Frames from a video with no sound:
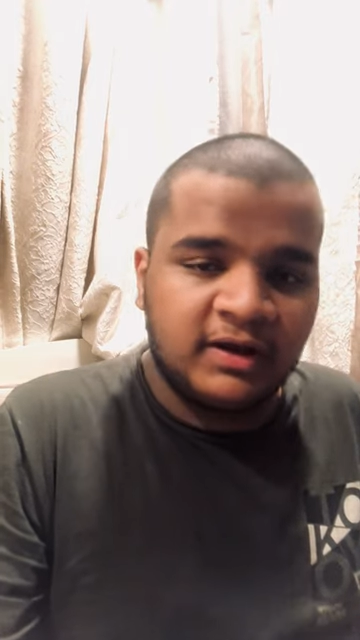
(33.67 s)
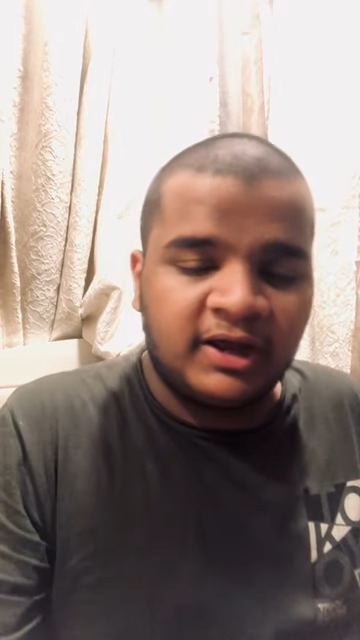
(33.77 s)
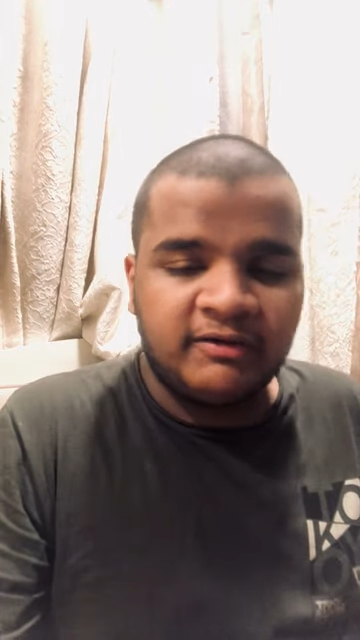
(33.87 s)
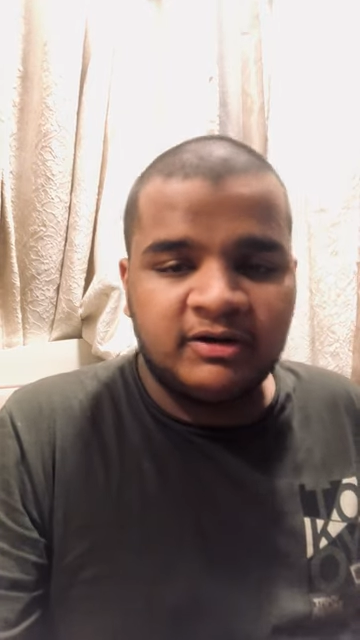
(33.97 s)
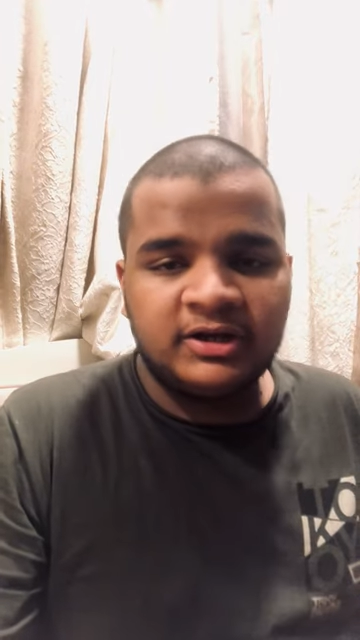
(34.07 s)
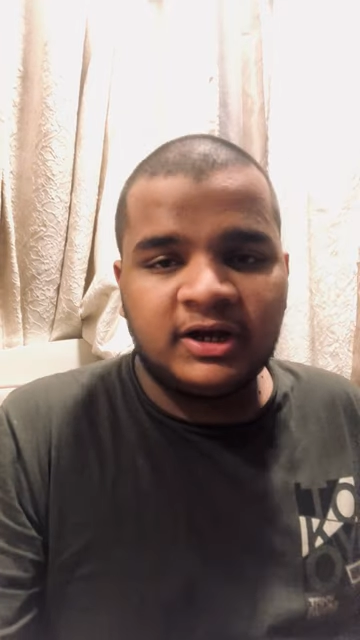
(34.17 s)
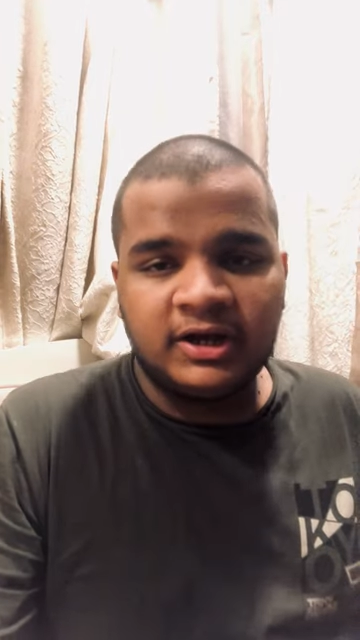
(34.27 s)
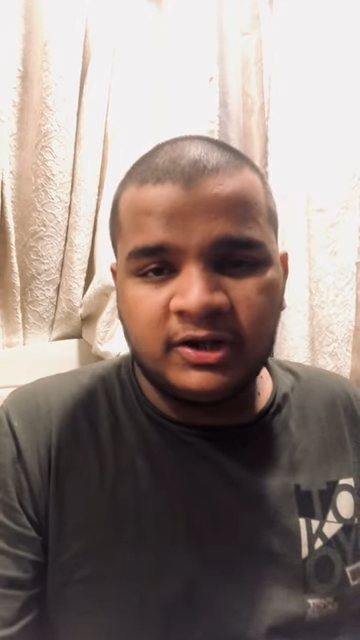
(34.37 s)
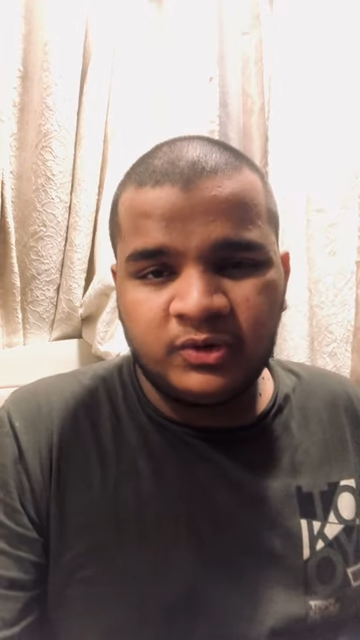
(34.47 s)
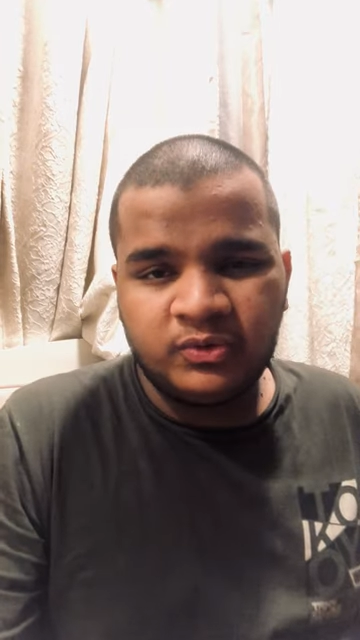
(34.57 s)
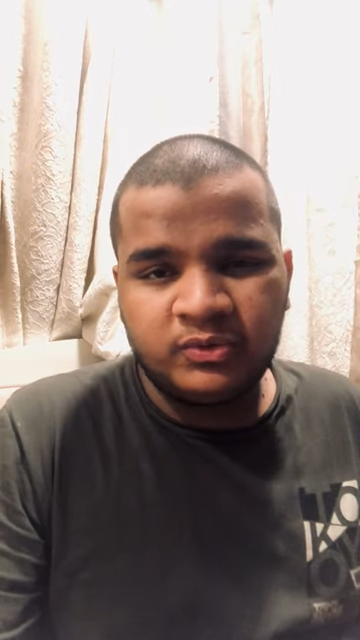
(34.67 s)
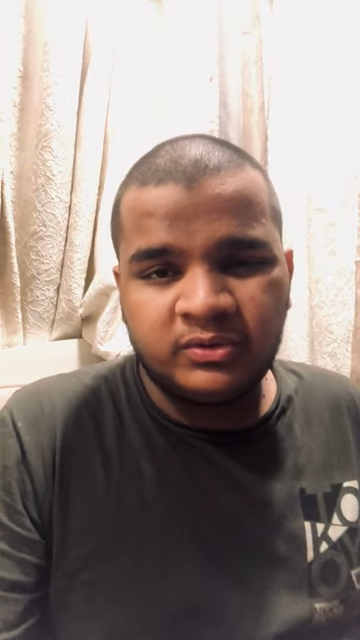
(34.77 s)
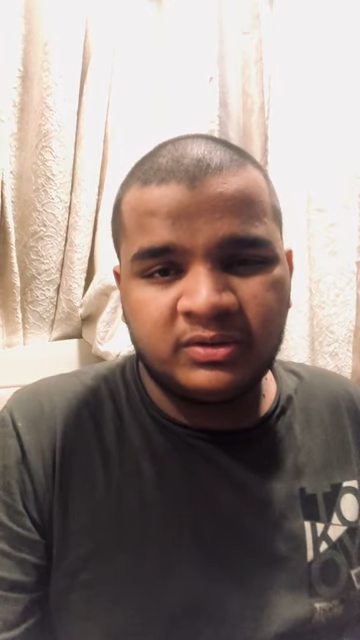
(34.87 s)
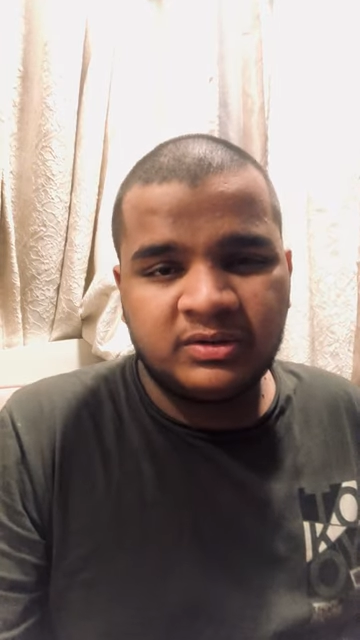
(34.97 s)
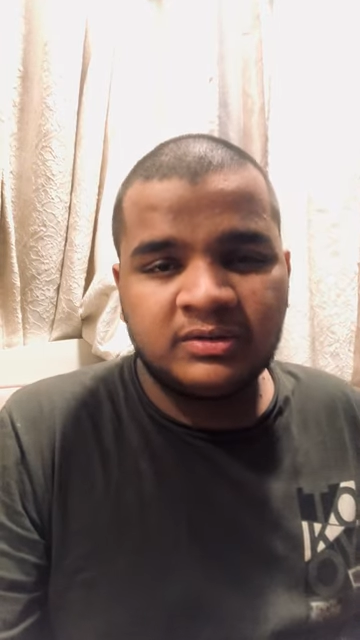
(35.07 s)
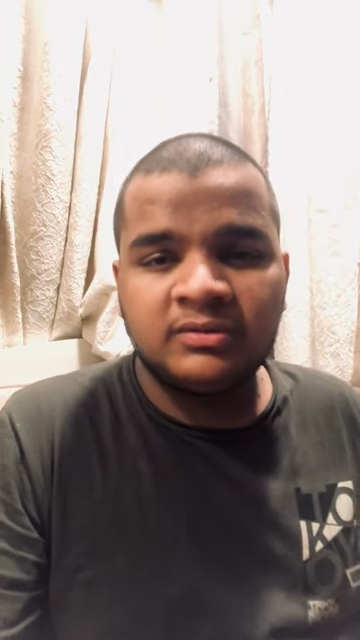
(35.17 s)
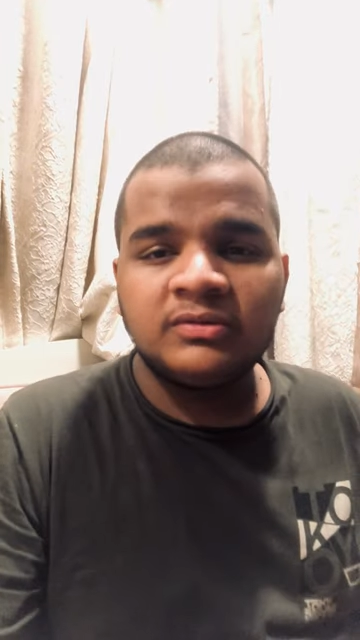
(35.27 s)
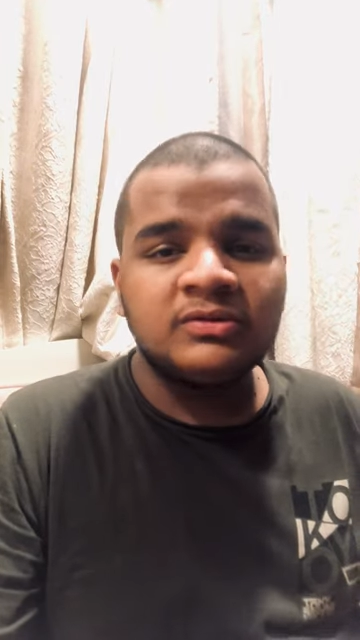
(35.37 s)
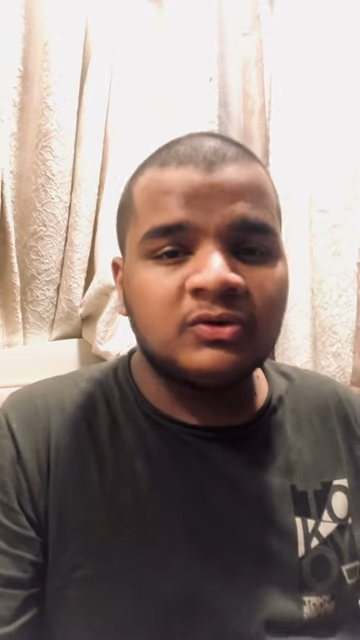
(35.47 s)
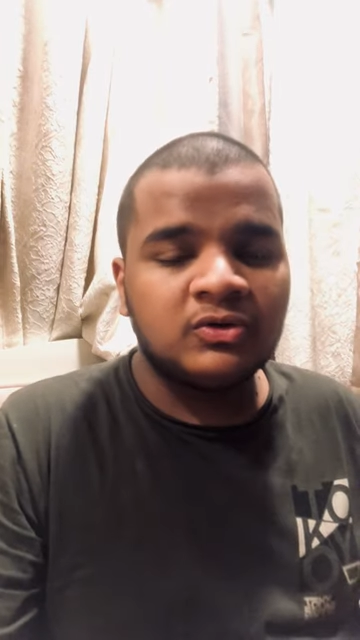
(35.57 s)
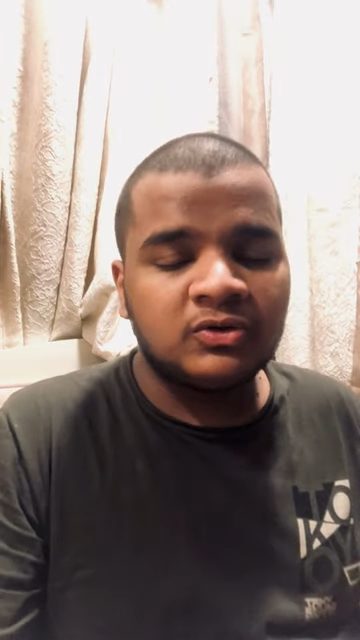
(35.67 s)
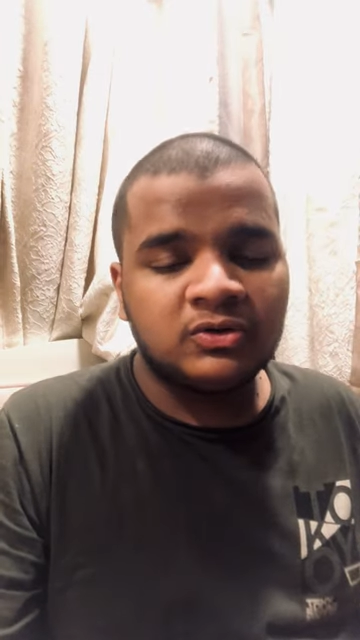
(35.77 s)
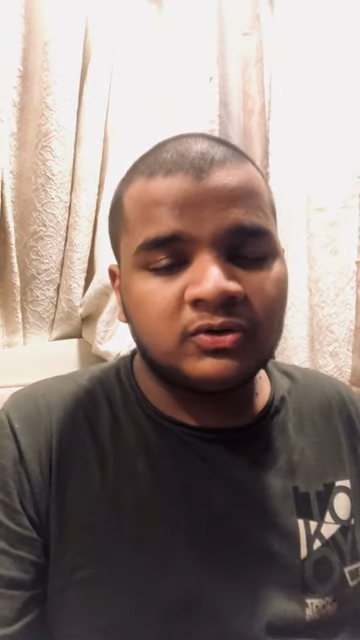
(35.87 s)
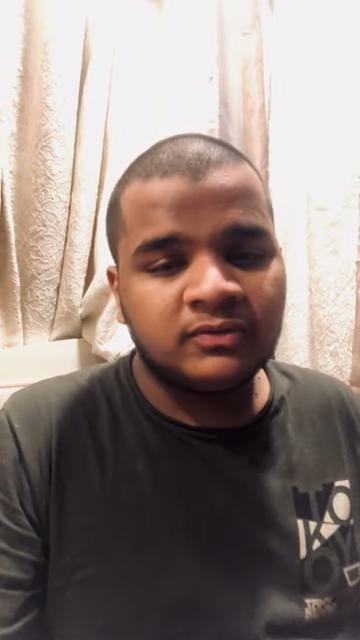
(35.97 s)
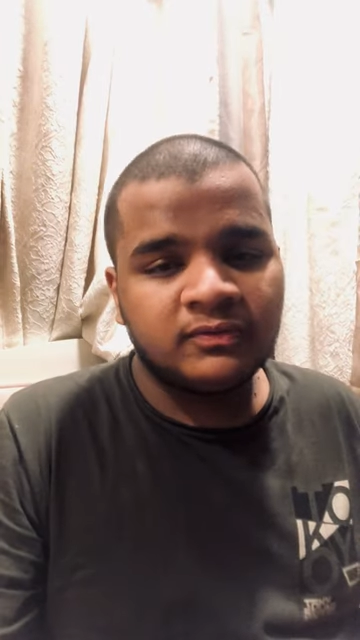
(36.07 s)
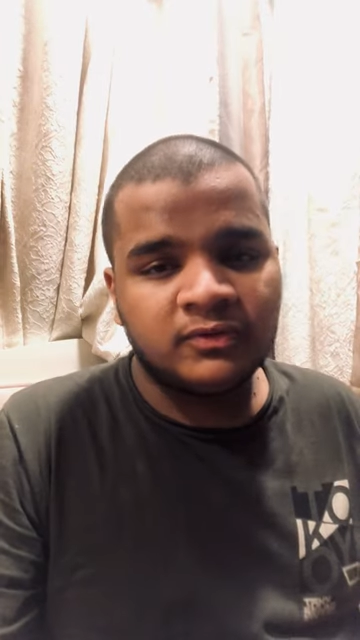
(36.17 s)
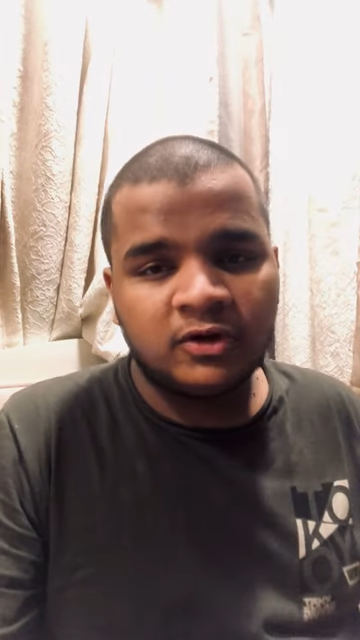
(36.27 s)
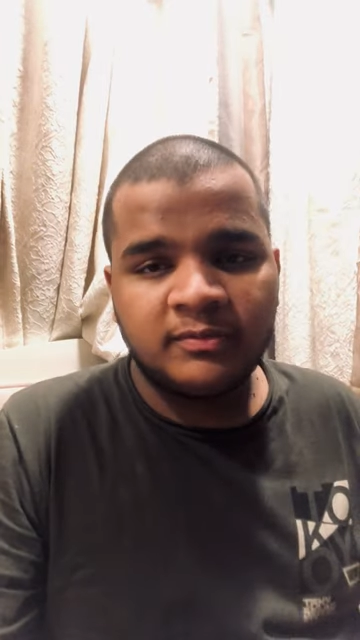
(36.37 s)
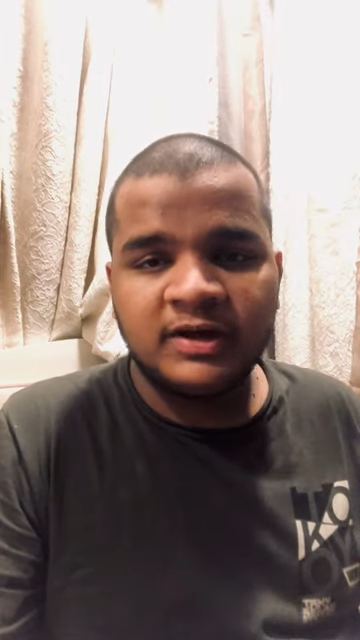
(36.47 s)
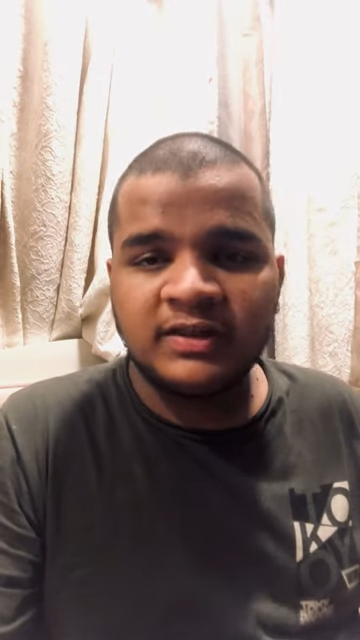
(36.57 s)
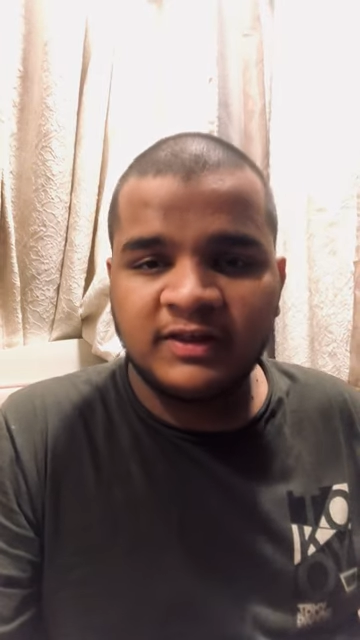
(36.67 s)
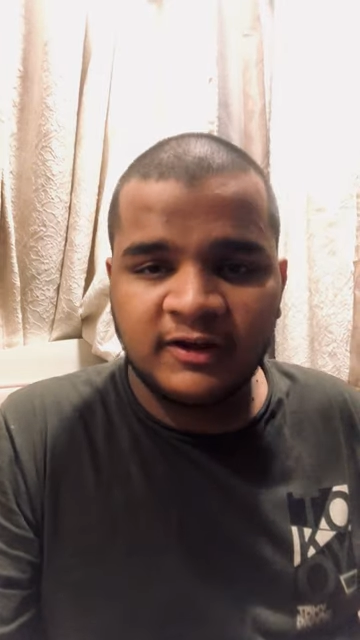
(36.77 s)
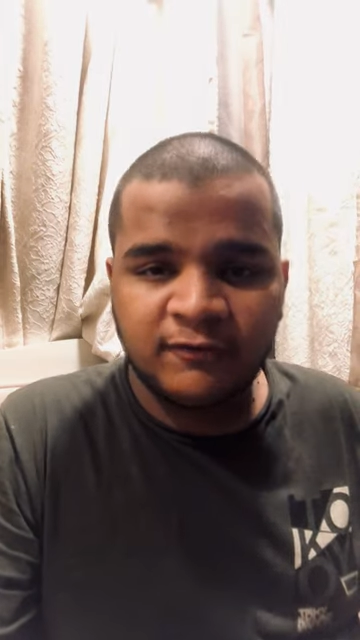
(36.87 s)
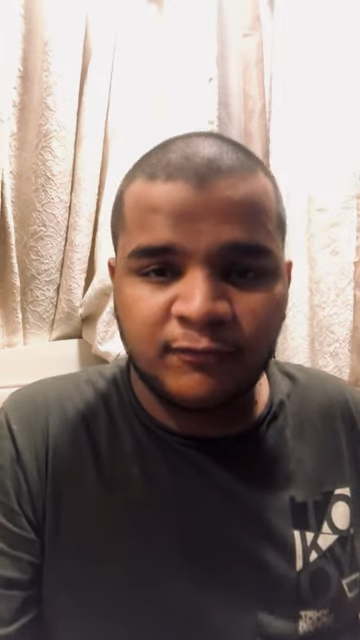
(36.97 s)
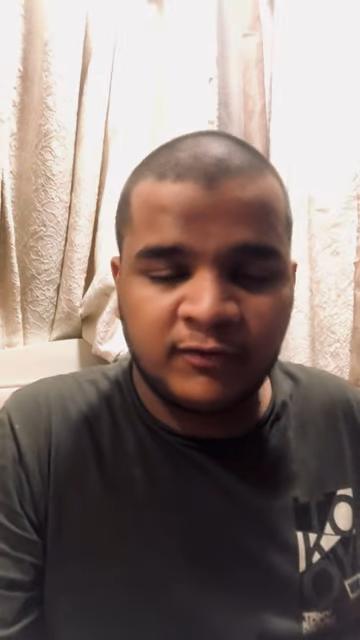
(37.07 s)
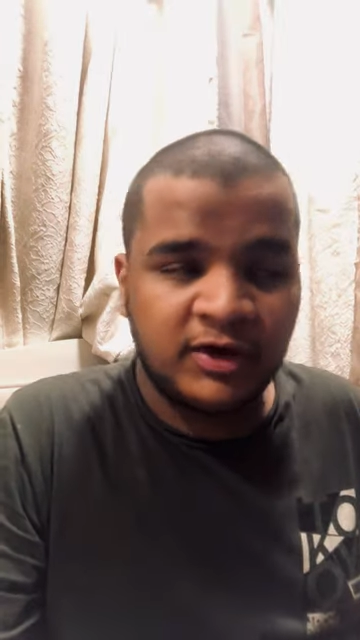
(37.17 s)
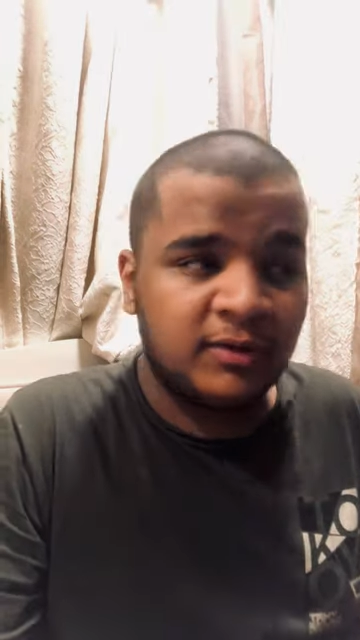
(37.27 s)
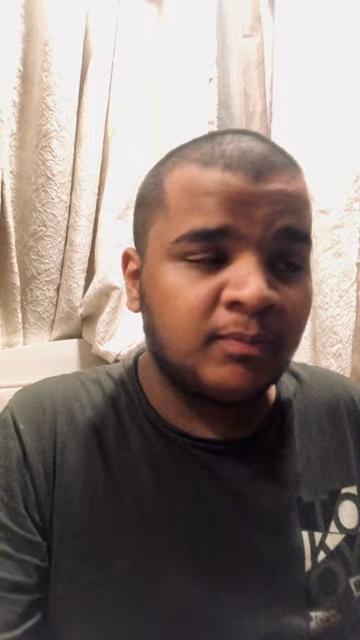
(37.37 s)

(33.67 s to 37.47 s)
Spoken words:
I will try to go from a safe way.